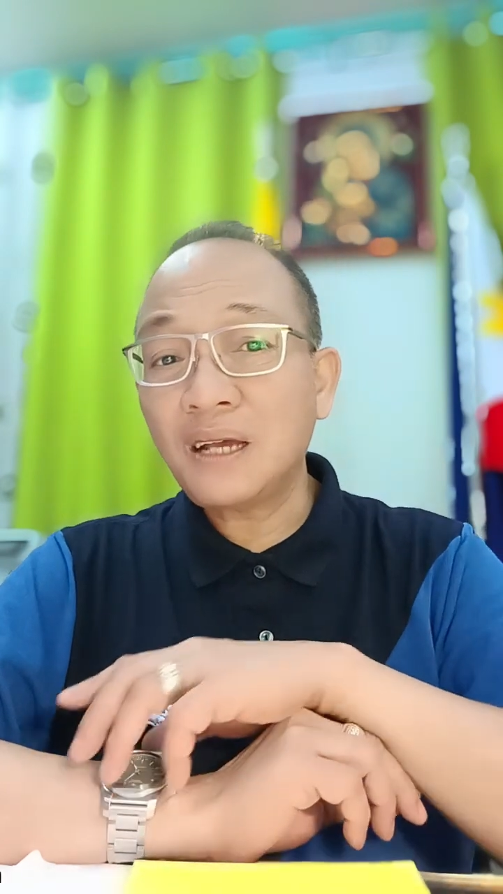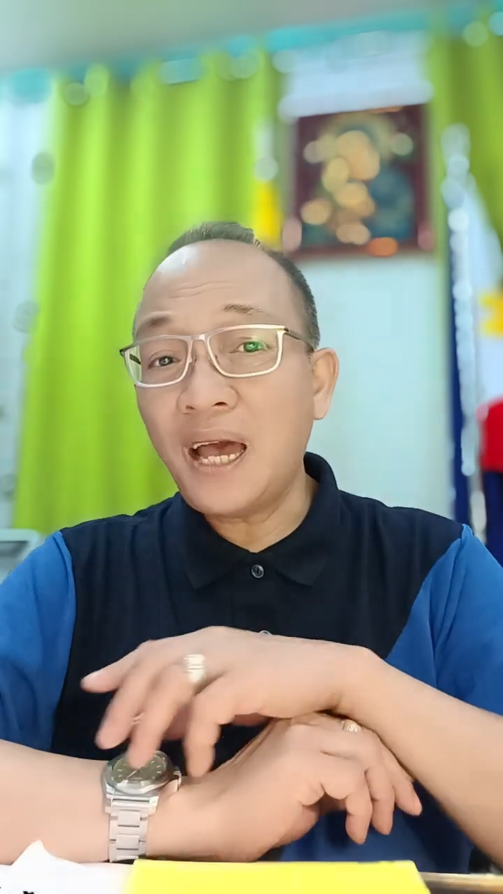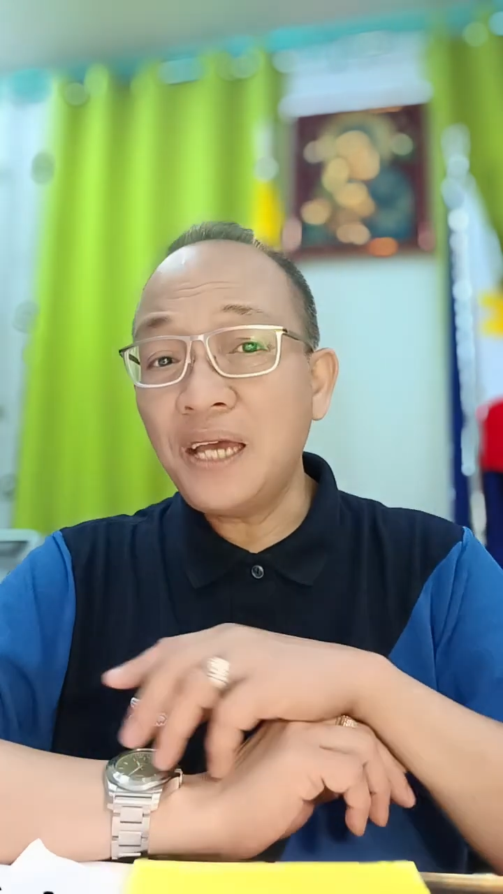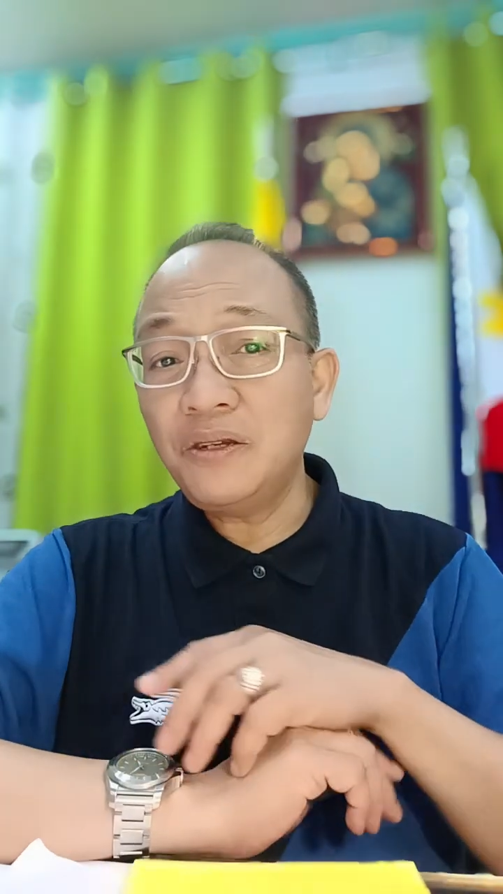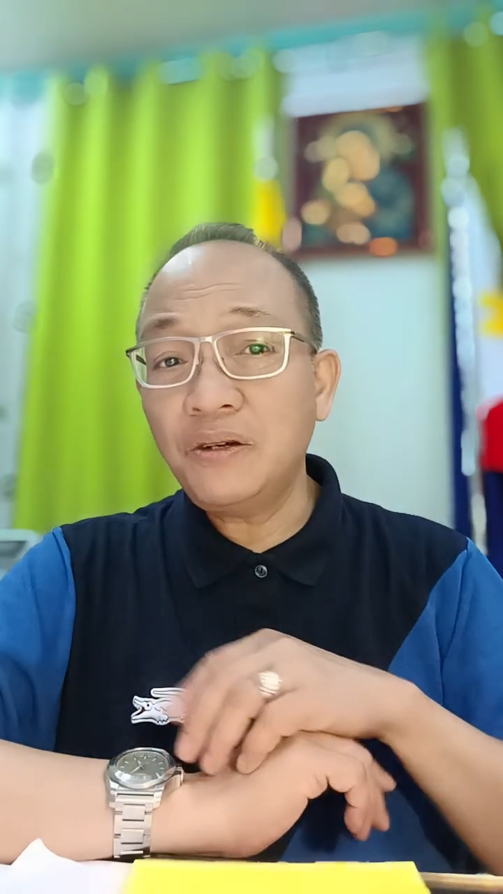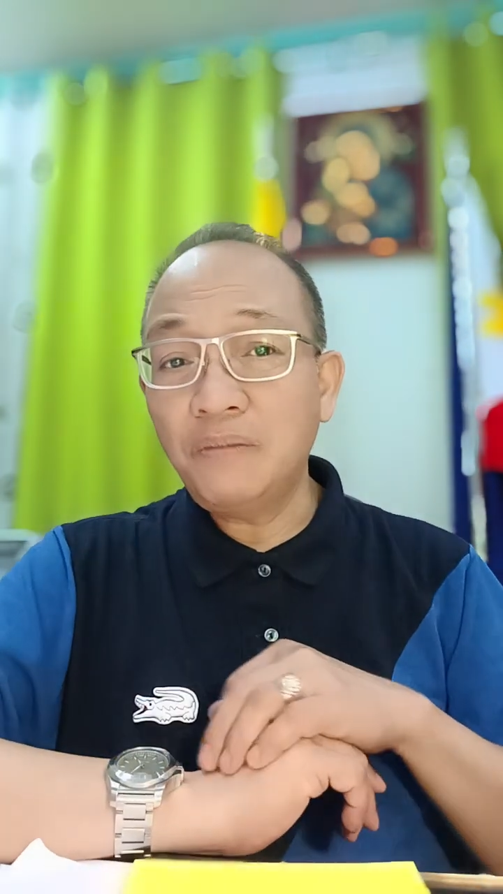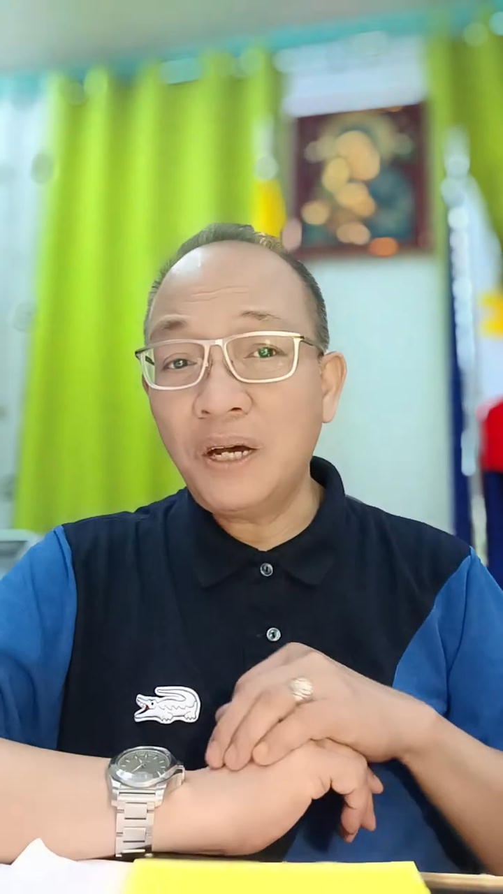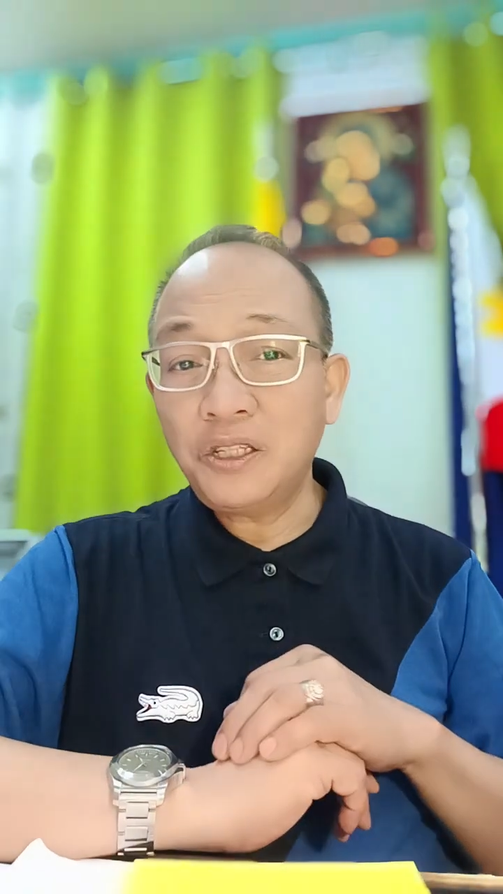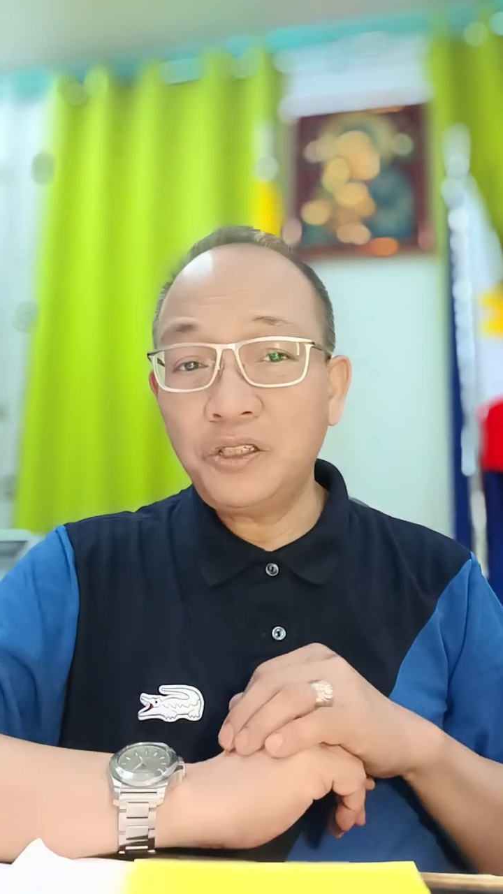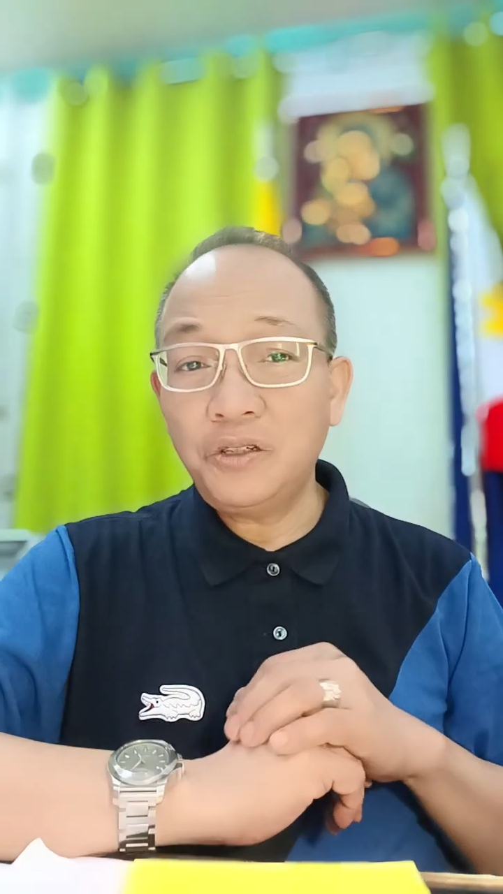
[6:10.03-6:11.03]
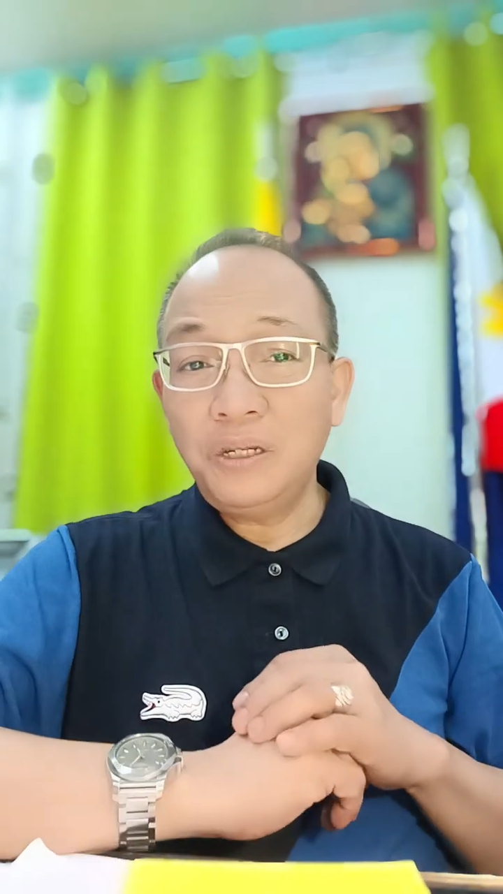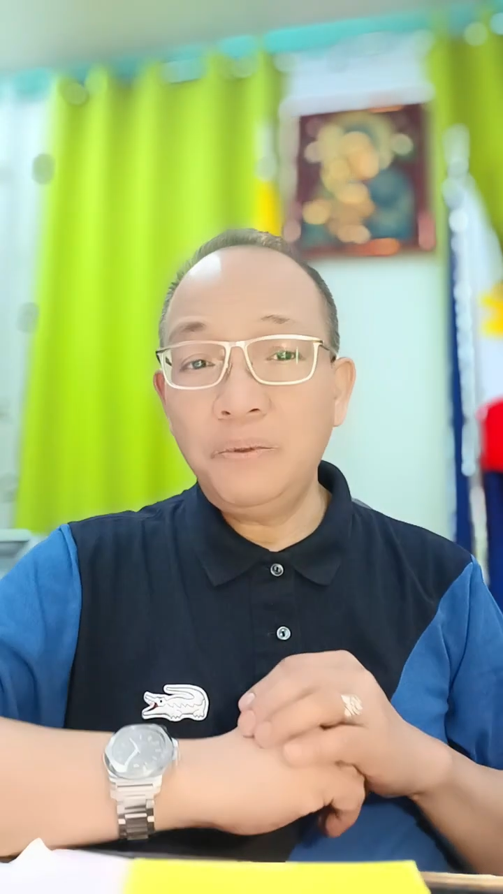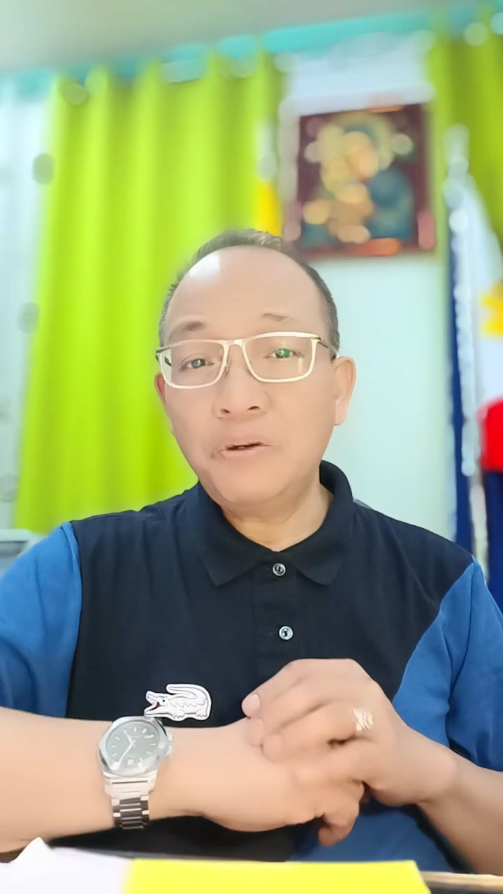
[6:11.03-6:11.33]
kind of attitude if